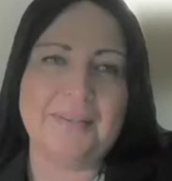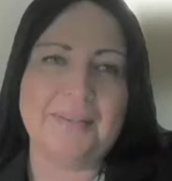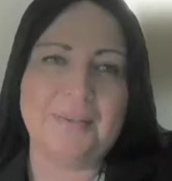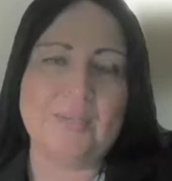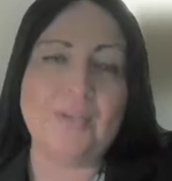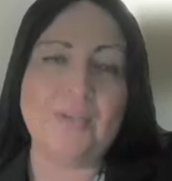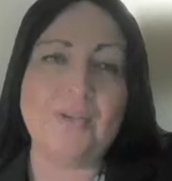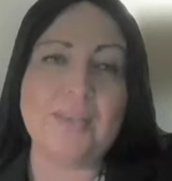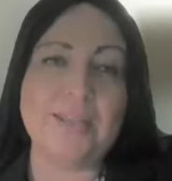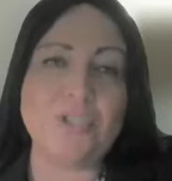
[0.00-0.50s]

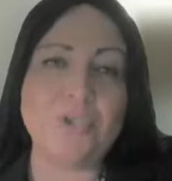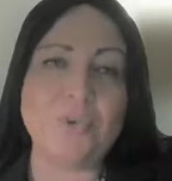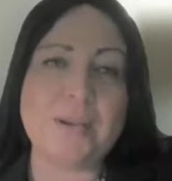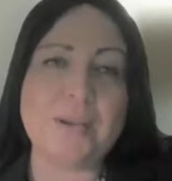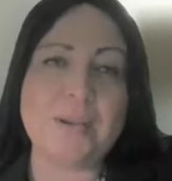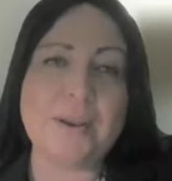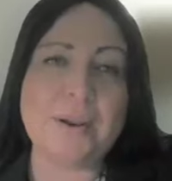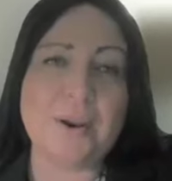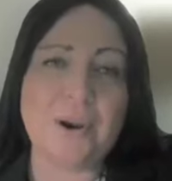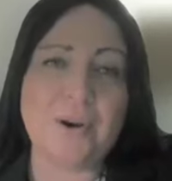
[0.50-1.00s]
We look at
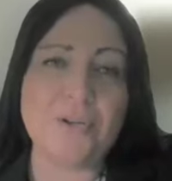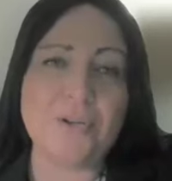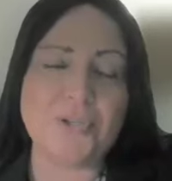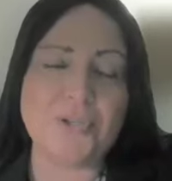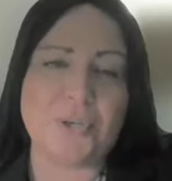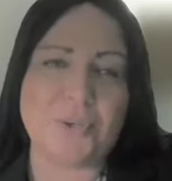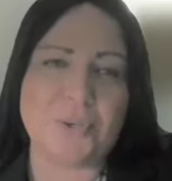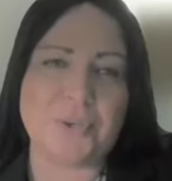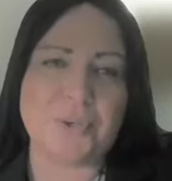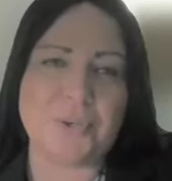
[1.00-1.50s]
Joy
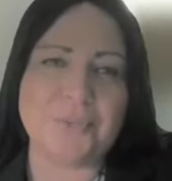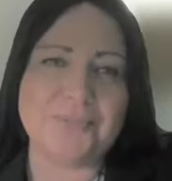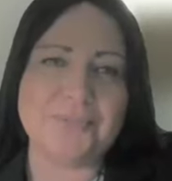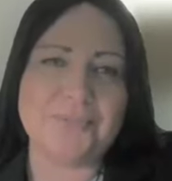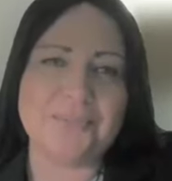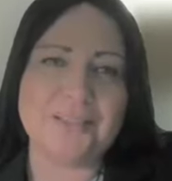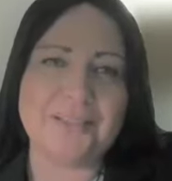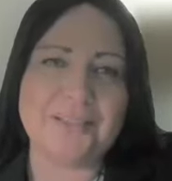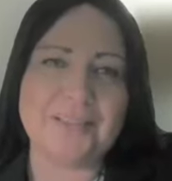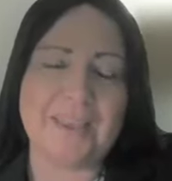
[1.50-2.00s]
Harjo
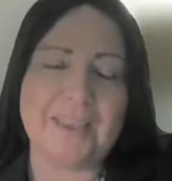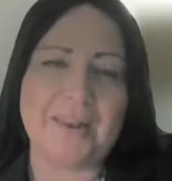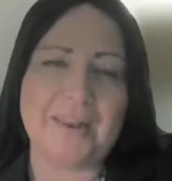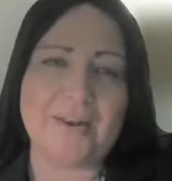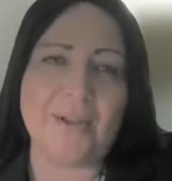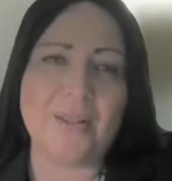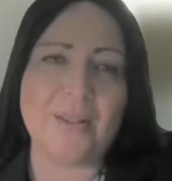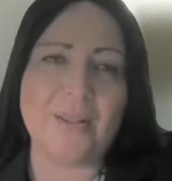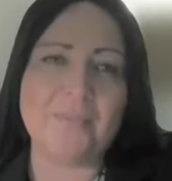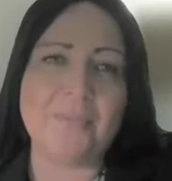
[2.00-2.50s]

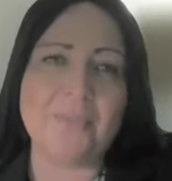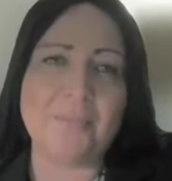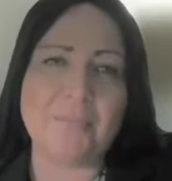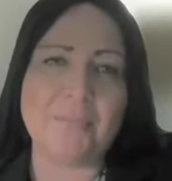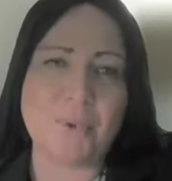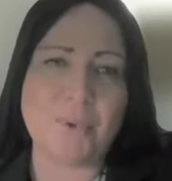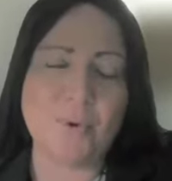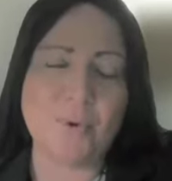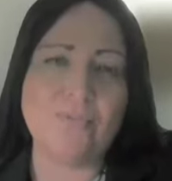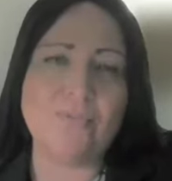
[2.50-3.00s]
and all of the
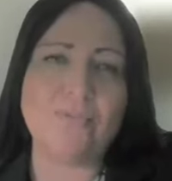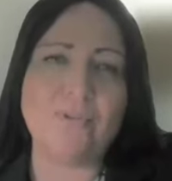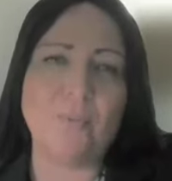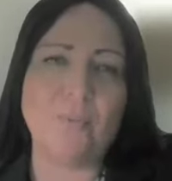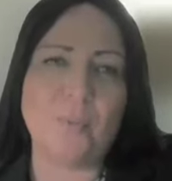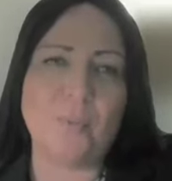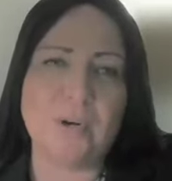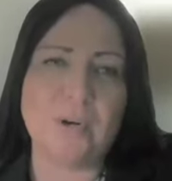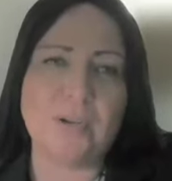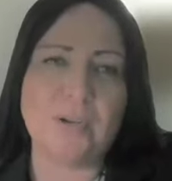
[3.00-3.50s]

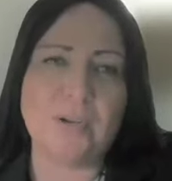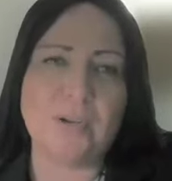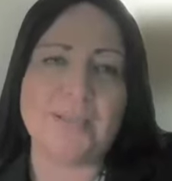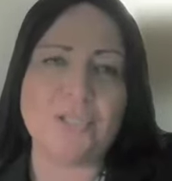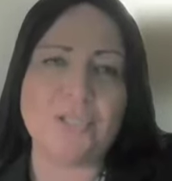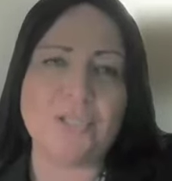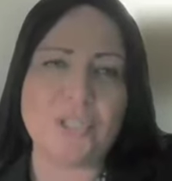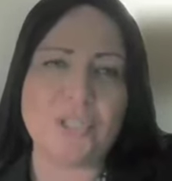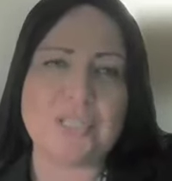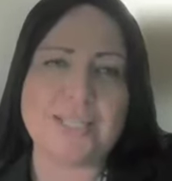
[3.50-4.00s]
beautiful work
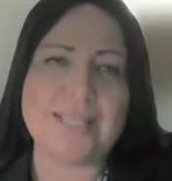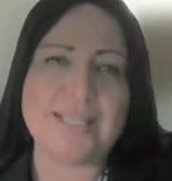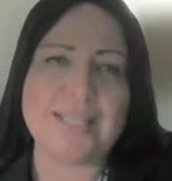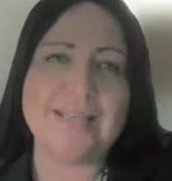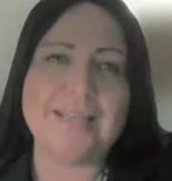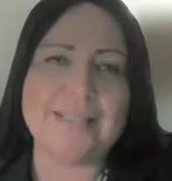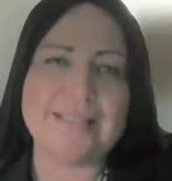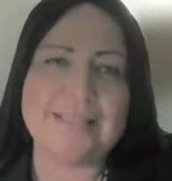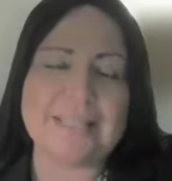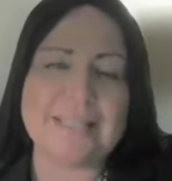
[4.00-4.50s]
that she
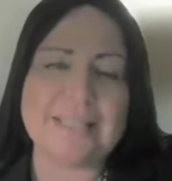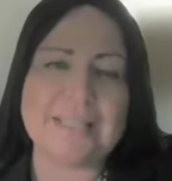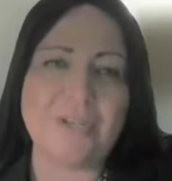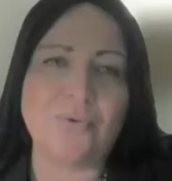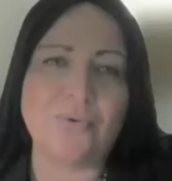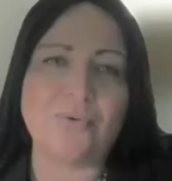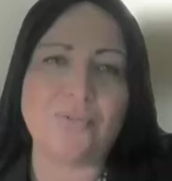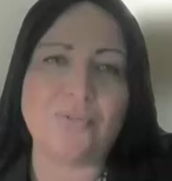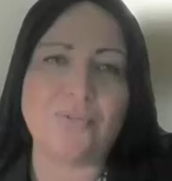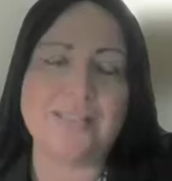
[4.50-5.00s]

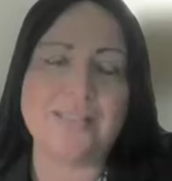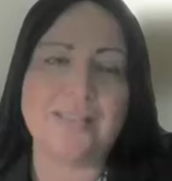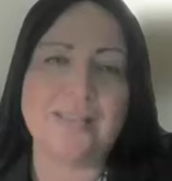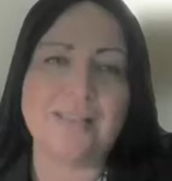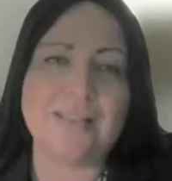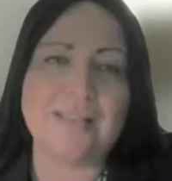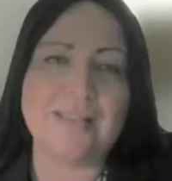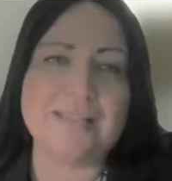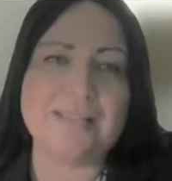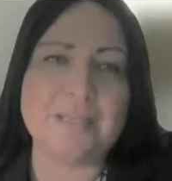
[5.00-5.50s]
continues
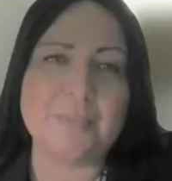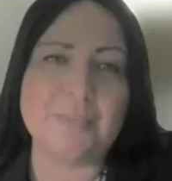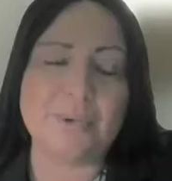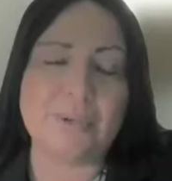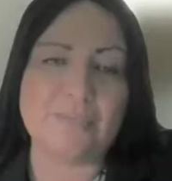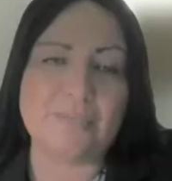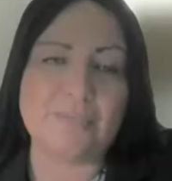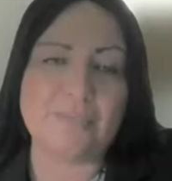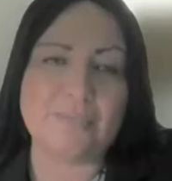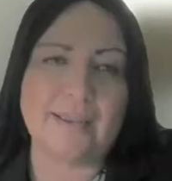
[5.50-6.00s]
to
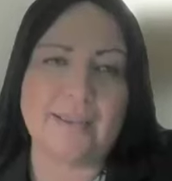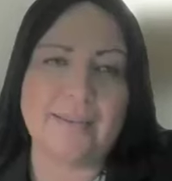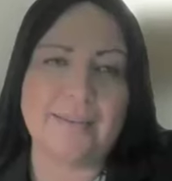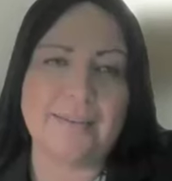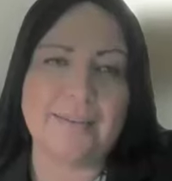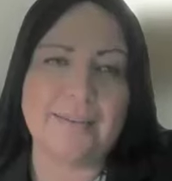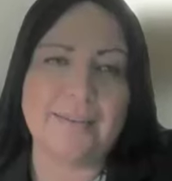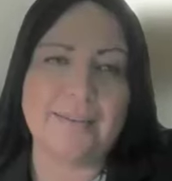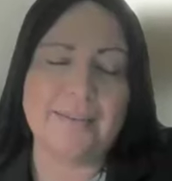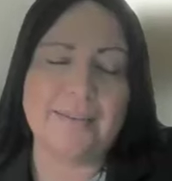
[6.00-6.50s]

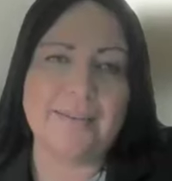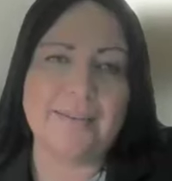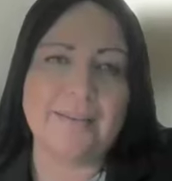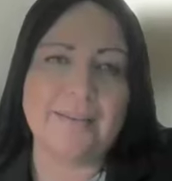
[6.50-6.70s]
provide.